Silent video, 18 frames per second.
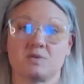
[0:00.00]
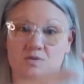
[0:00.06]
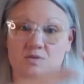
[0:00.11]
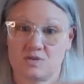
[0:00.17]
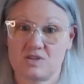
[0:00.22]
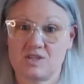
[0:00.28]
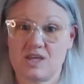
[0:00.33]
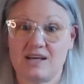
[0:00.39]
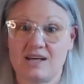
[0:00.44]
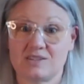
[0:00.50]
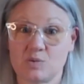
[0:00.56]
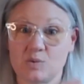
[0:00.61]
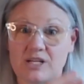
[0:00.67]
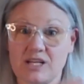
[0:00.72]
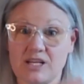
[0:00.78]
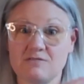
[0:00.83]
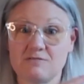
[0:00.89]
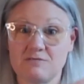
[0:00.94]
So that's
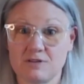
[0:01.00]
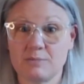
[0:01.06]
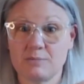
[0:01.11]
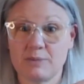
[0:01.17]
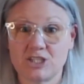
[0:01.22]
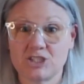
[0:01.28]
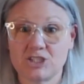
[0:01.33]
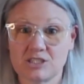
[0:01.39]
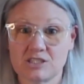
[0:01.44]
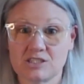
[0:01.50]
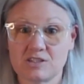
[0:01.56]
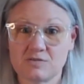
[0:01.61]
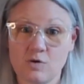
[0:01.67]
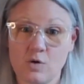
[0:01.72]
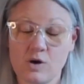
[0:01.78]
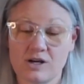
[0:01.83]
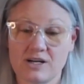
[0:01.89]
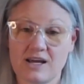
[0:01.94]
what inflammation is for.